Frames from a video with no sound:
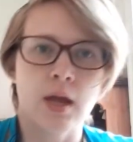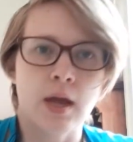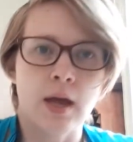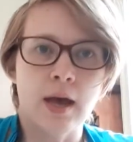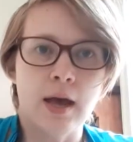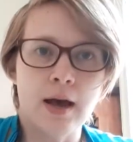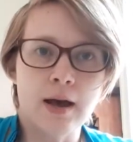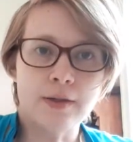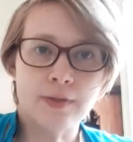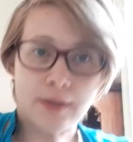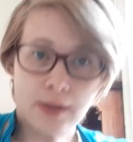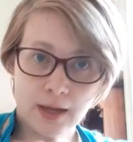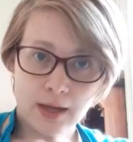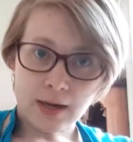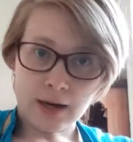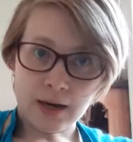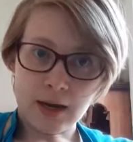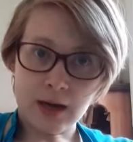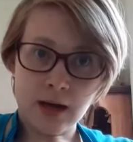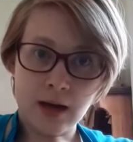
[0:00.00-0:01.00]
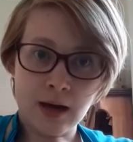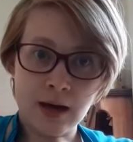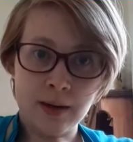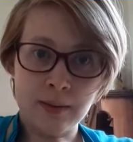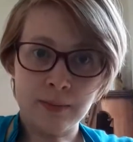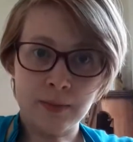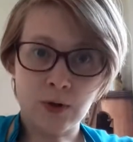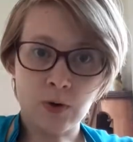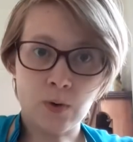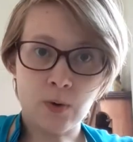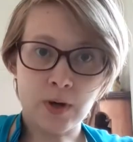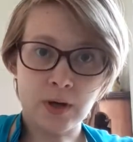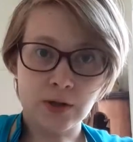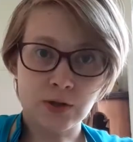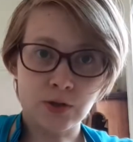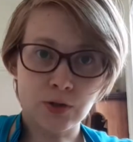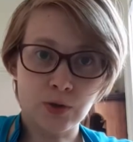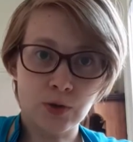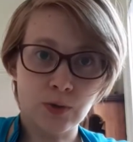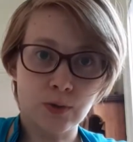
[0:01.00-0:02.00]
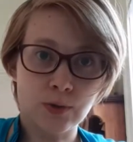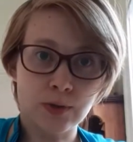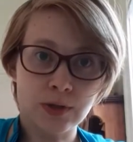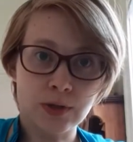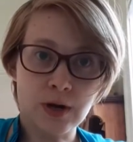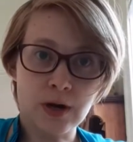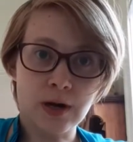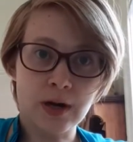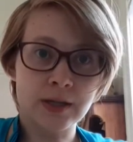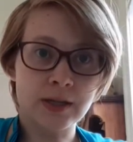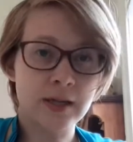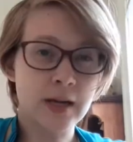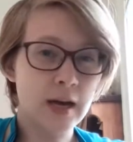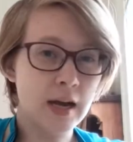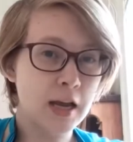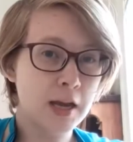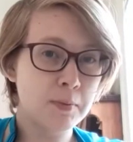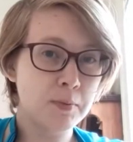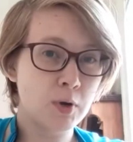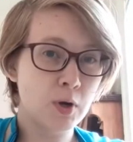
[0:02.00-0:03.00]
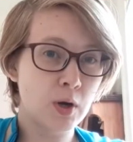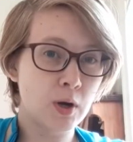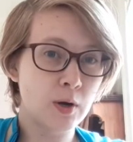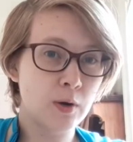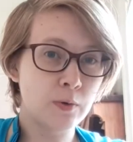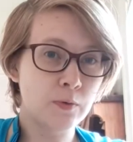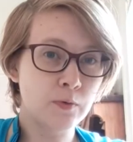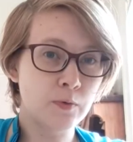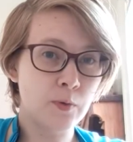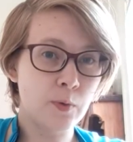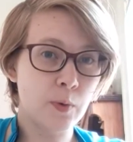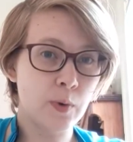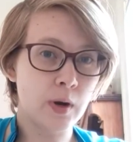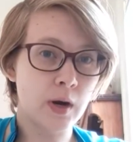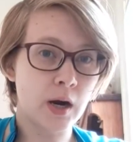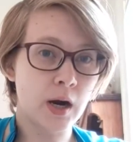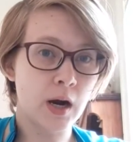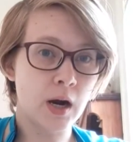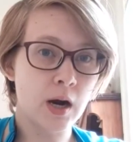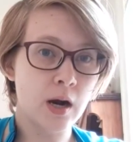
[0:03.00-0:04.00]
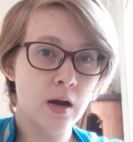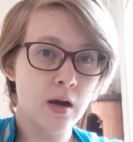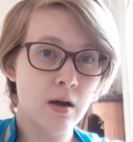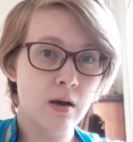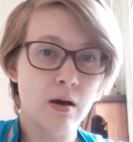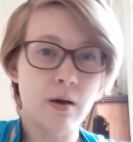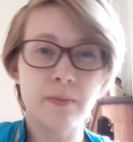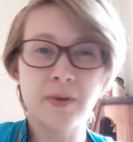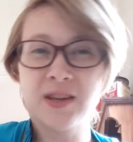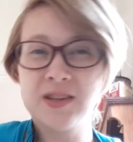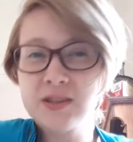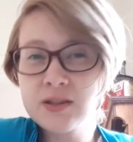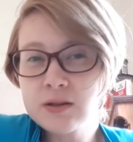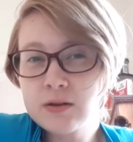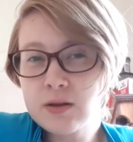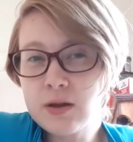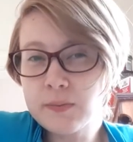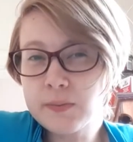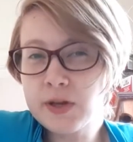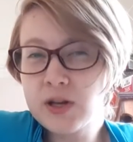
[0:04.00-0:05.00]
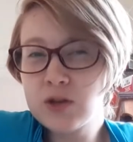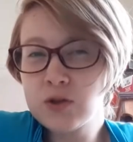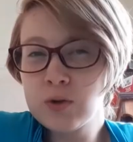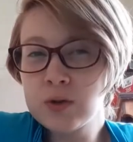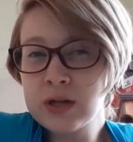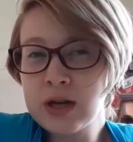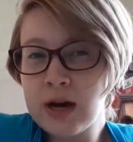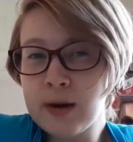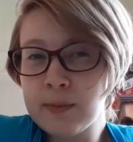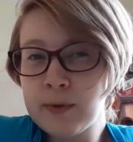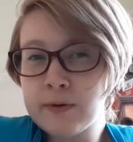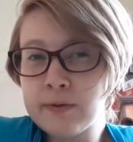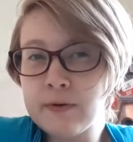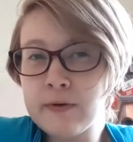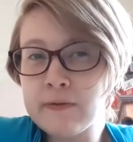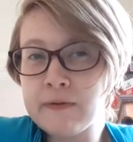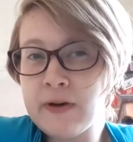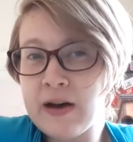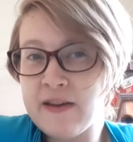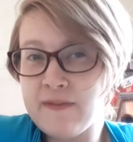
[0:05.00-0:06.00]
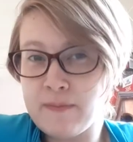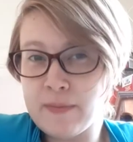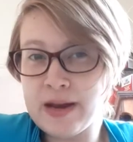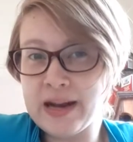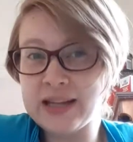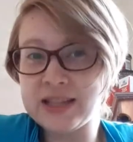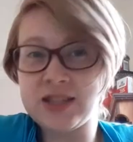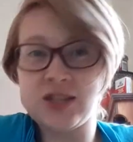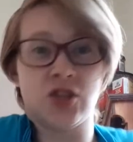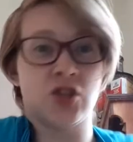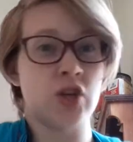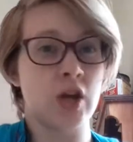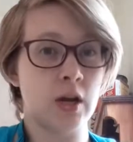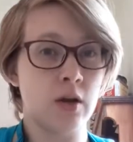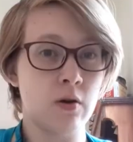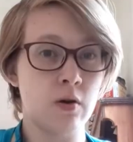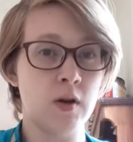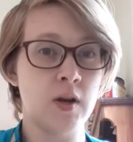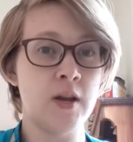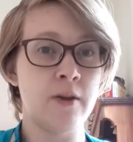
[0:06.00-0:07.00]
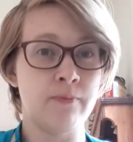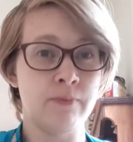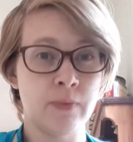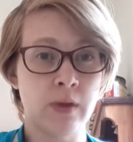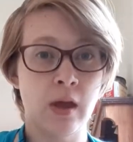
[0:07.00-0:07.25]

And then I'm going to start a timer for, I'm gonna do a timer for 5 minutes and check on it,